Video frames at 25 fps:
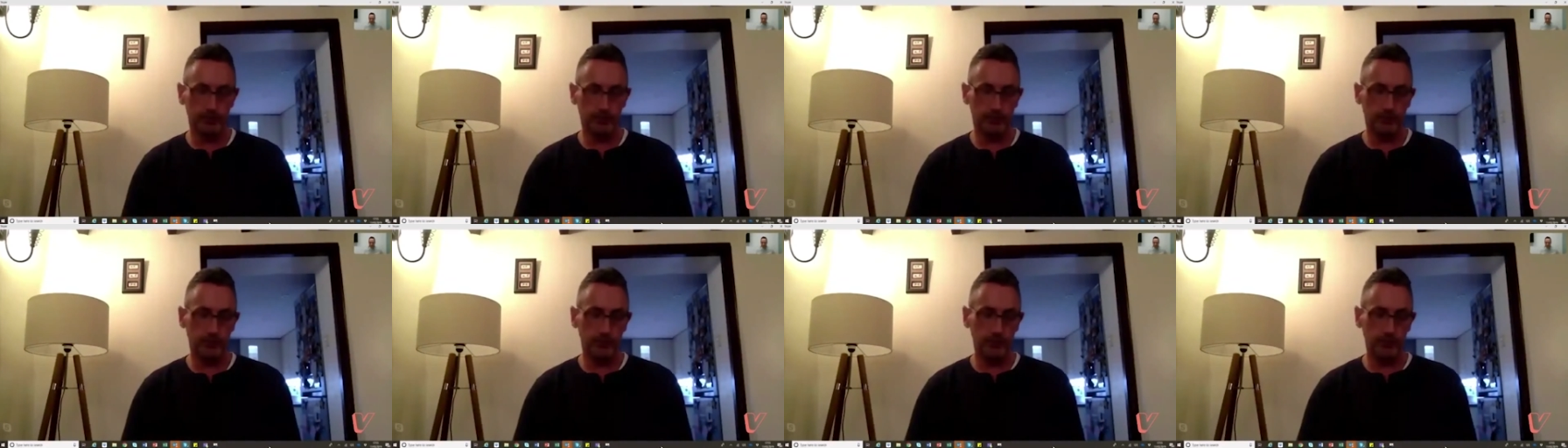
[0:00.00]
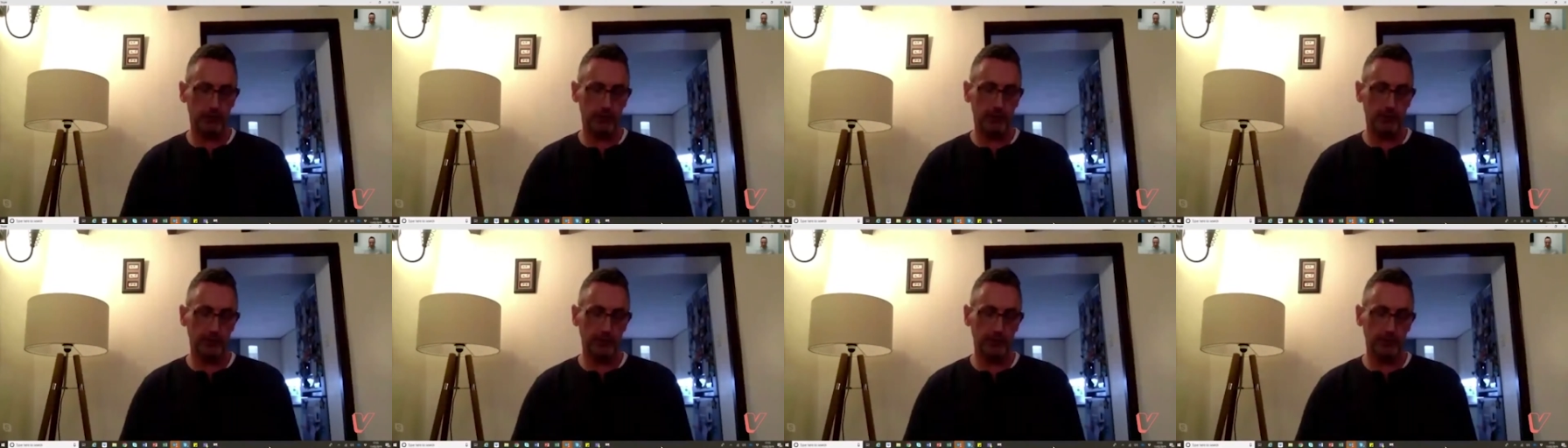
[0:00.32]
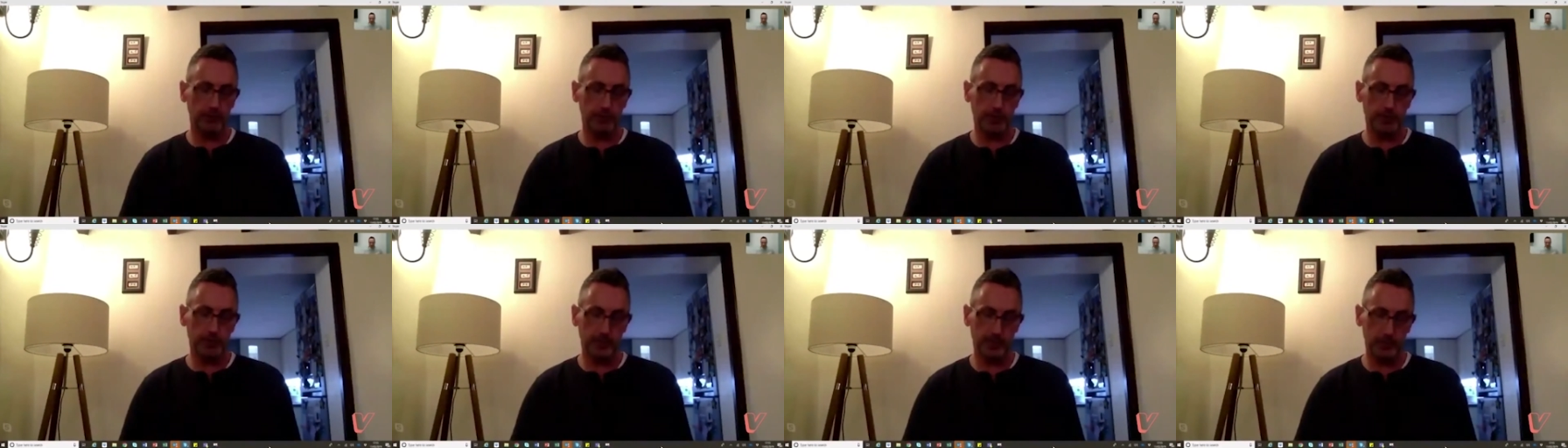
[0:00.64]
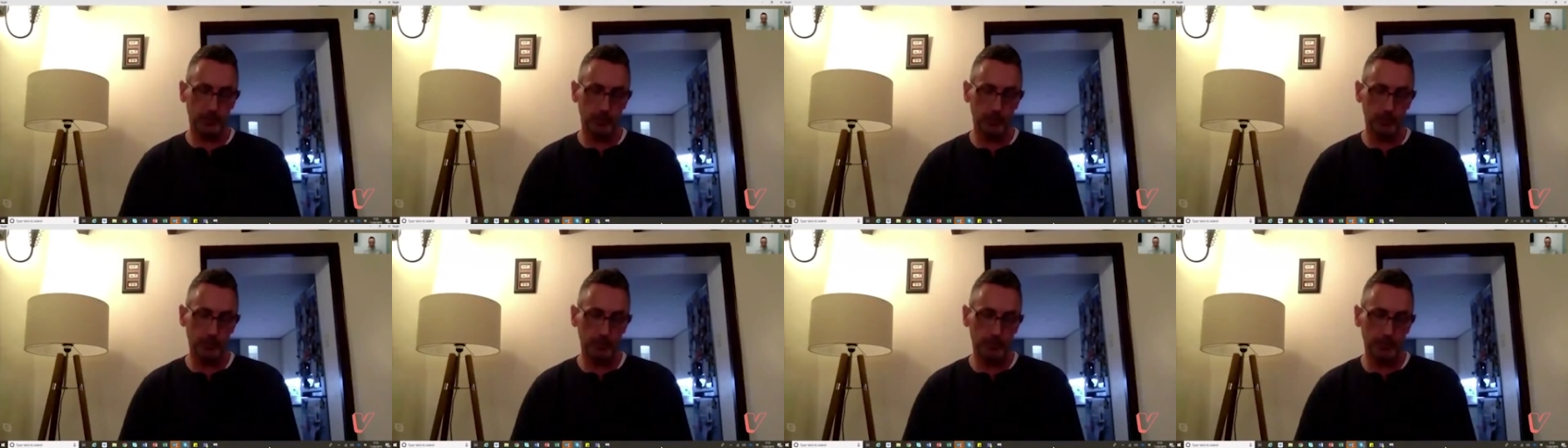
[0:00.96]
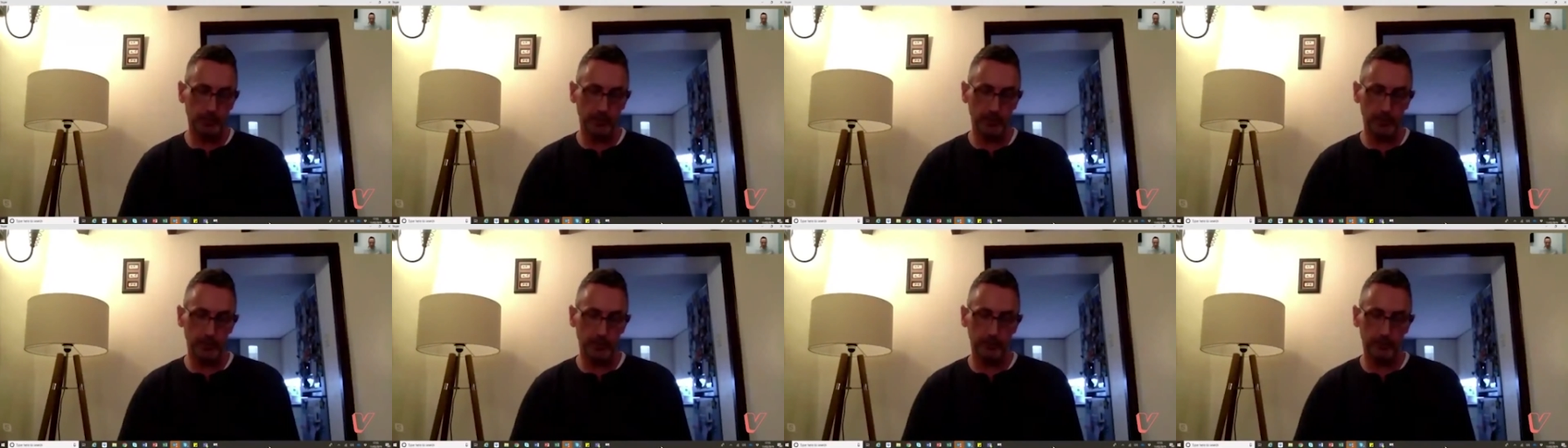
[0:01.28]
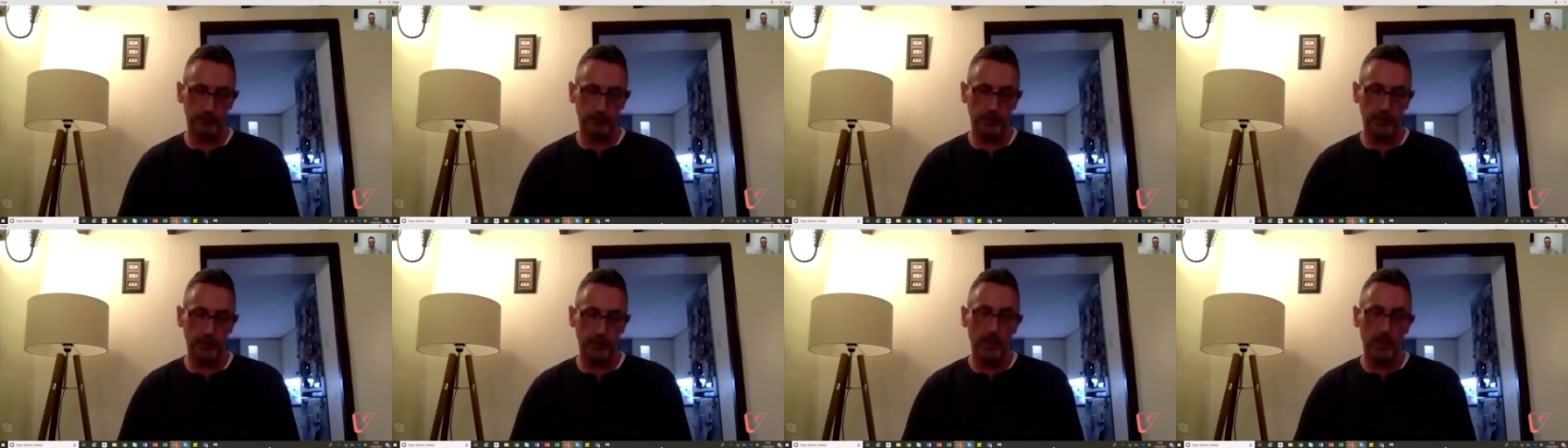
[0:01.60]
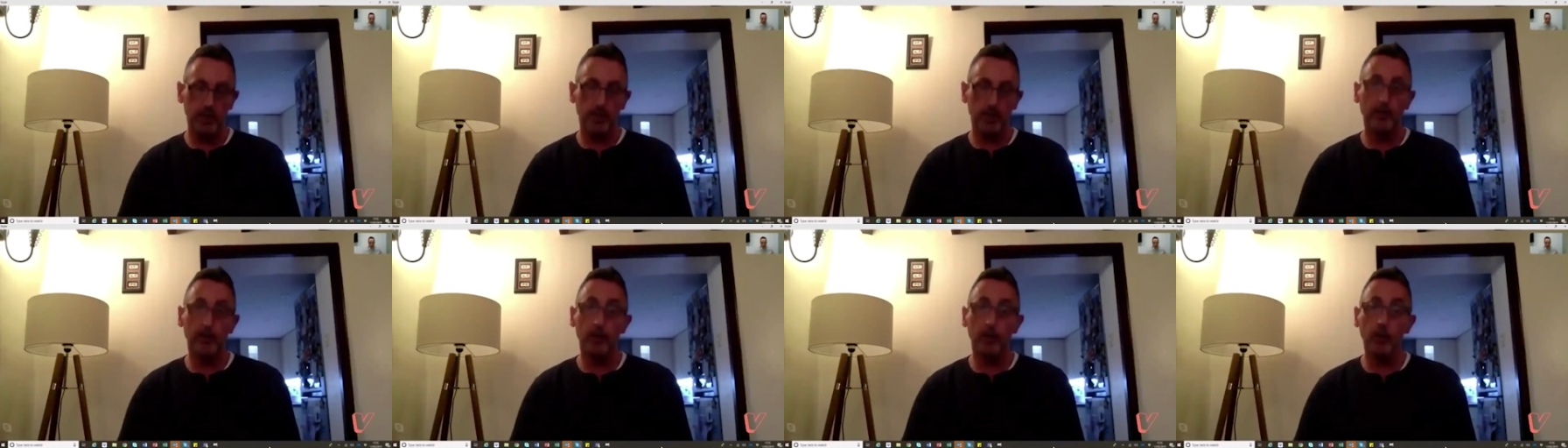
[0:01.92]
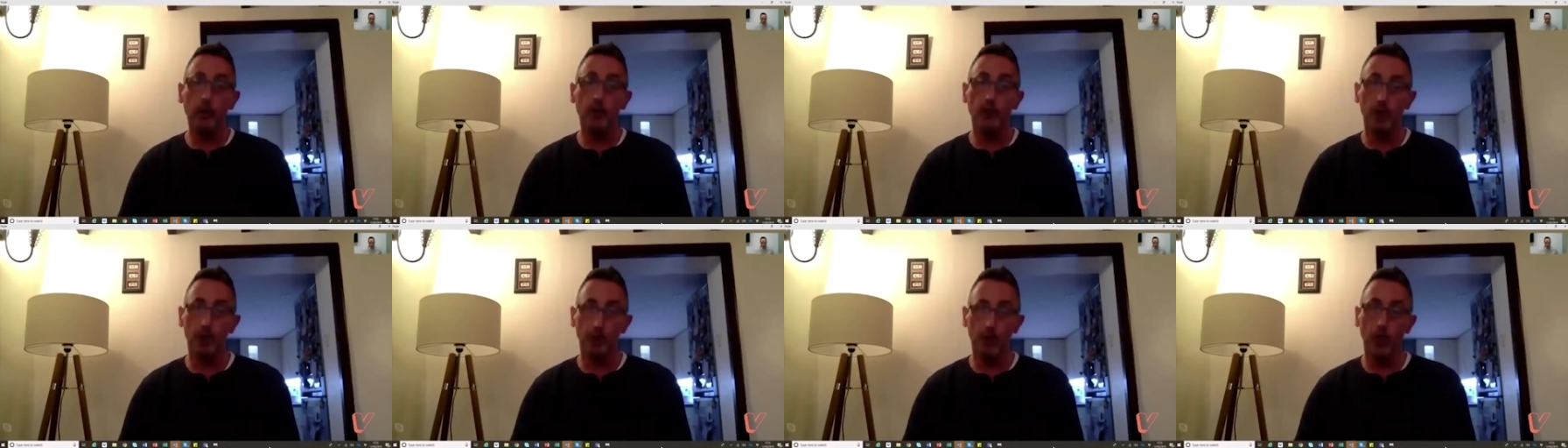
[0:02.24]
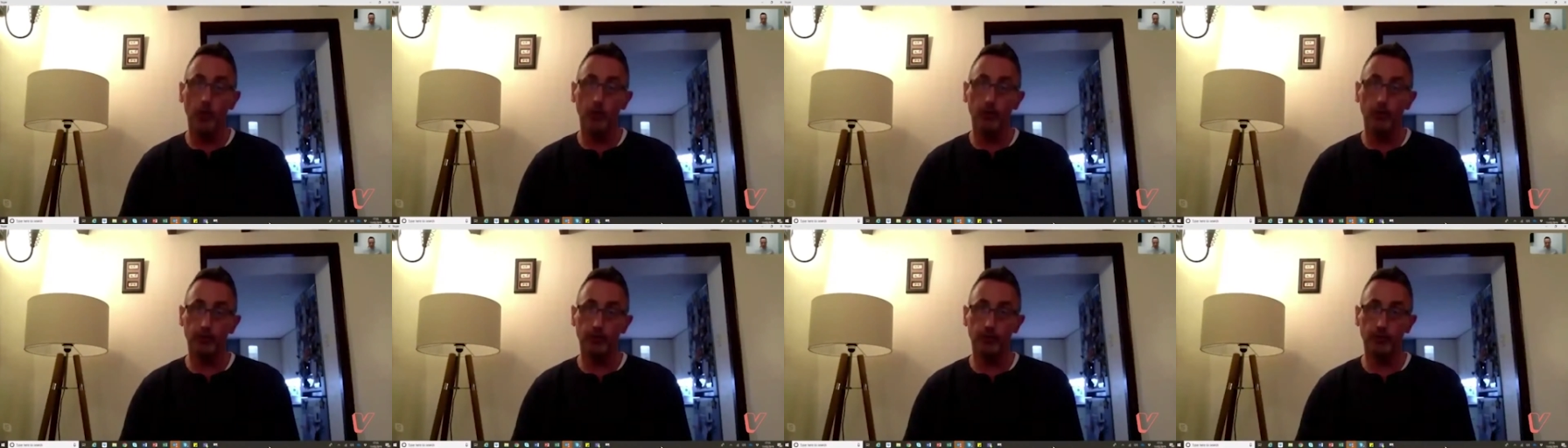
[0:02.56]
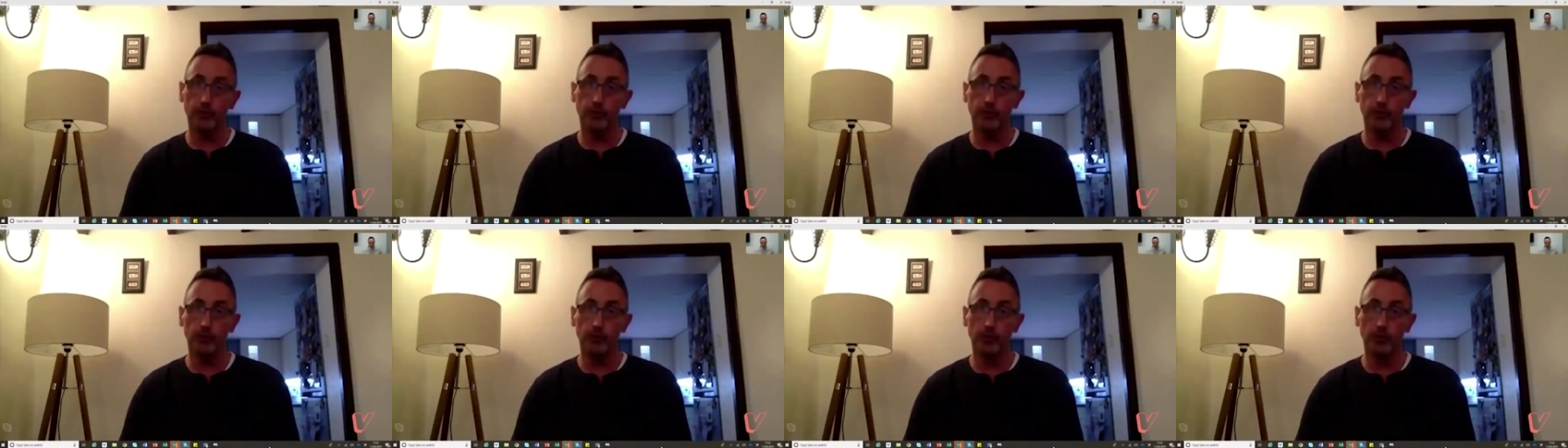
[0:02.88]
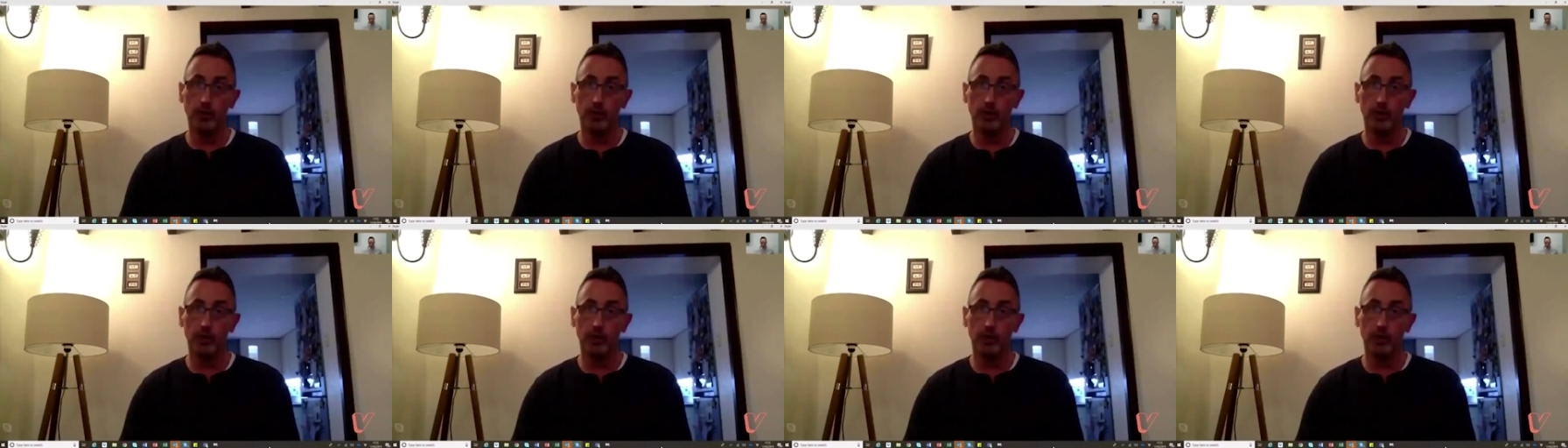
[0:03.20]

Generally speaking, it'll be because they don't know what to do,